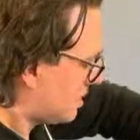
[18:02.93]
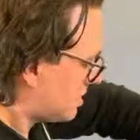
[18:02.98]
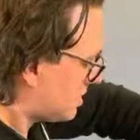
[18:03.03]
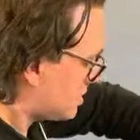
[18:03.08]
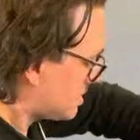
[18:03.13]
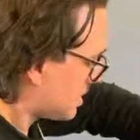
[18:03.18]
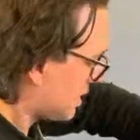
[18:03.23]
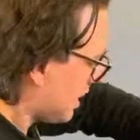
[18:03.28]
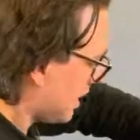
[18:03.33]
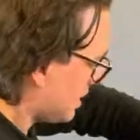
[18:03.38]
this
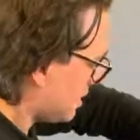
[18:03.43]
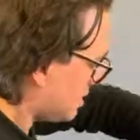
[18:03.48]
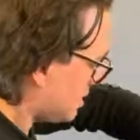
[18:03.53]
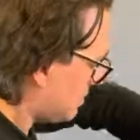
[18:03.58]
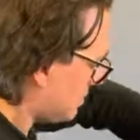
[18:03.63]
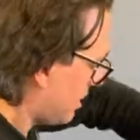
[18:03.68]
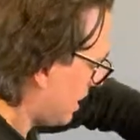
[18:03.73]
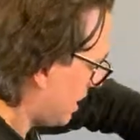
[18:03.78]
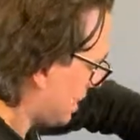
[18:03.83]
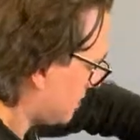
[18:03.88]
kind of
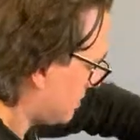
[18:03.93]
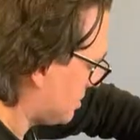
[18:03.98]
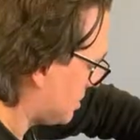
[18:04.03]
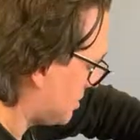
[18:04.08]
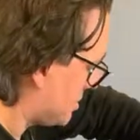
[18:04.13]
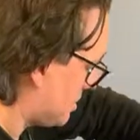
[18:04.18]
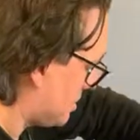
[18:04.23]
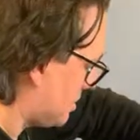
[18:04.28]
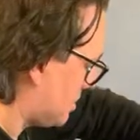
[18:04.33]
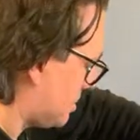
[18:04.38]
hair,
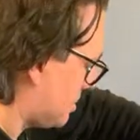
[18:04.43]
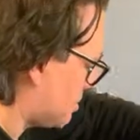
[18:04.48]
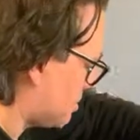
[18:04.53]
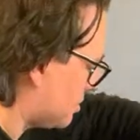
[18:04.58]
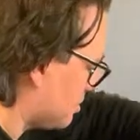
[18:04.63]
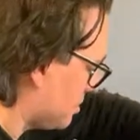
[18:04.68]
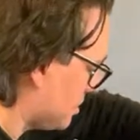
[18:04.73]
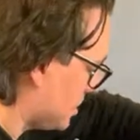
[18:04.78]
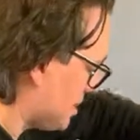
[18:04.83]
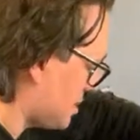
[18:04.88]
to
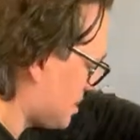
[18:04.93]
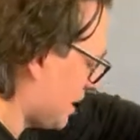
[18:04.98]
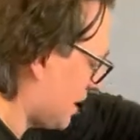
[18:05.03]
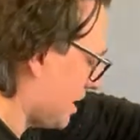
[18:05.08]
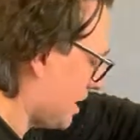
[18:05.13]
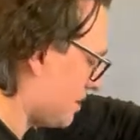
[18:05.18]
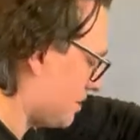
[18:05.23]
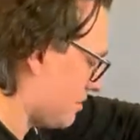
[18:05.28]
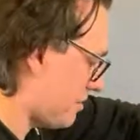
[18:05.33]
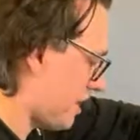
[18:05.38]
do this
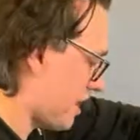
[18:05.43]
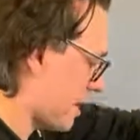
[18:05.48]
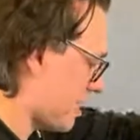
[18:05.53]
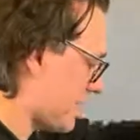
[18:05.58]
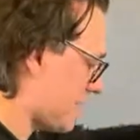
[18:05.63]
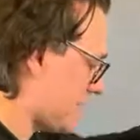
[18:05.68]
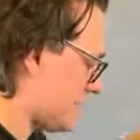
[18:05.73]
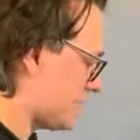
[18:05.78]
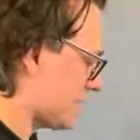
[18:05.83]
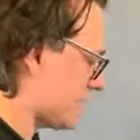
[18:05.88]
kind of
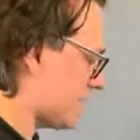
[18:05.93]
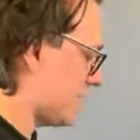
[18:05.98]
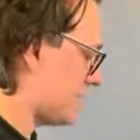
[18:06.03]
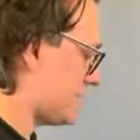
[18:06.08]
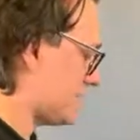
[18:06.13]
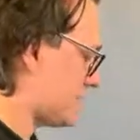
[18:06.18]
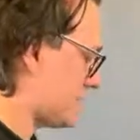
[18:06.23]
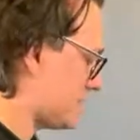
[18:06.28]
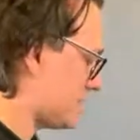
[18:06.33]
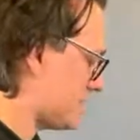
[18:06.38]
haircut and get
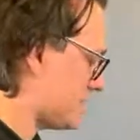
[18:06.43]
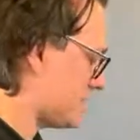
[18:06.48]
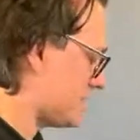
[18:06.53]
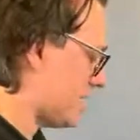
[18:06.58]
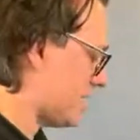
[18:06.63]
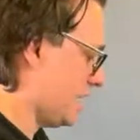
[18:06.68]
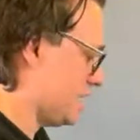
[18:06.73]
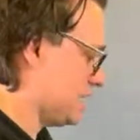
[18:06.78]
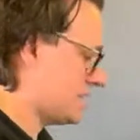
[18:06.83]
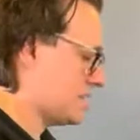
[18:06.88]
this
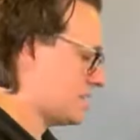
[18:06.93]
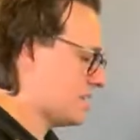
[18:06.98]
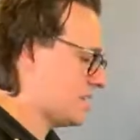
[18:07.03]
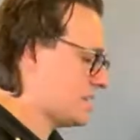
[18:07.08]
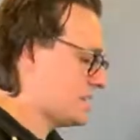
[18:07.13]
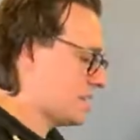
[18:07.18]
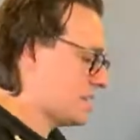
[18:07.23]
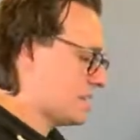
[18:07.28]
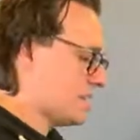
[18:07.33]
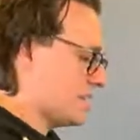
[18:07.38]
result.
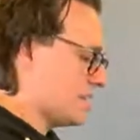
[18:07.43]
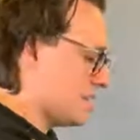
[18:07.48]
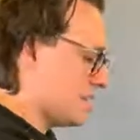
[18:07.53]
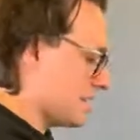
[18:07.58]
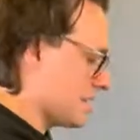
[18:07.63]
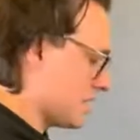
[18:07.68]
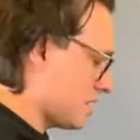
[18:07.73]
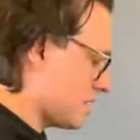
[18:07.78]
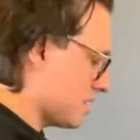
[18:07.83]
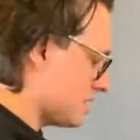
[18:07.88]

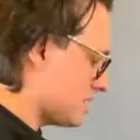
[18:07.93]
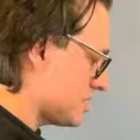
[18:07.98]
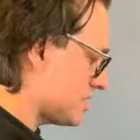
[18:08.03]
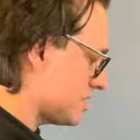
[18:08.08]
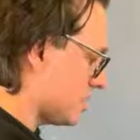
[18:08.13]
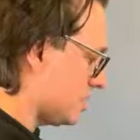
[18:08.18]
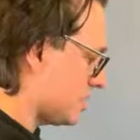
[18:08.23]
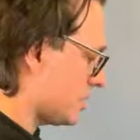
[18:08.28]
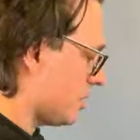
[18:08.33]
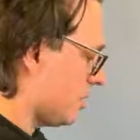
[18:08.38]
So
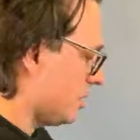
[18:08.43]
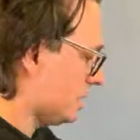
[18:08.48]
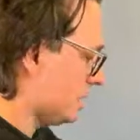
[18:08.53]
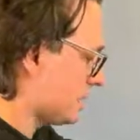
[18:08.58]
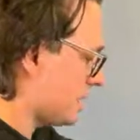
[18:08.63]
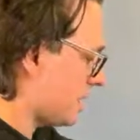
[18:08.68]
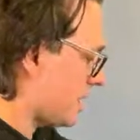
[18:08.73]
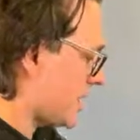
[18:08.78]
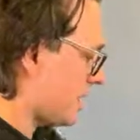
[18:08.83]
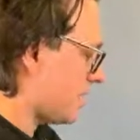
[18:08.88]
comb the
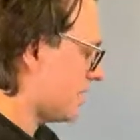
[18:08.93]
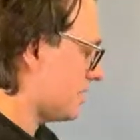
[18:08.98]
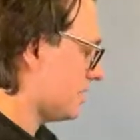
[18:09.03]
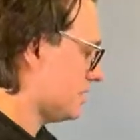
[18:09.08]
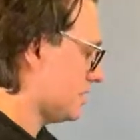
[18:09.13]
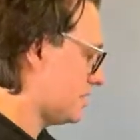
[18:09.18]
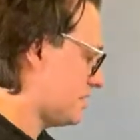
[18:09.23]
hair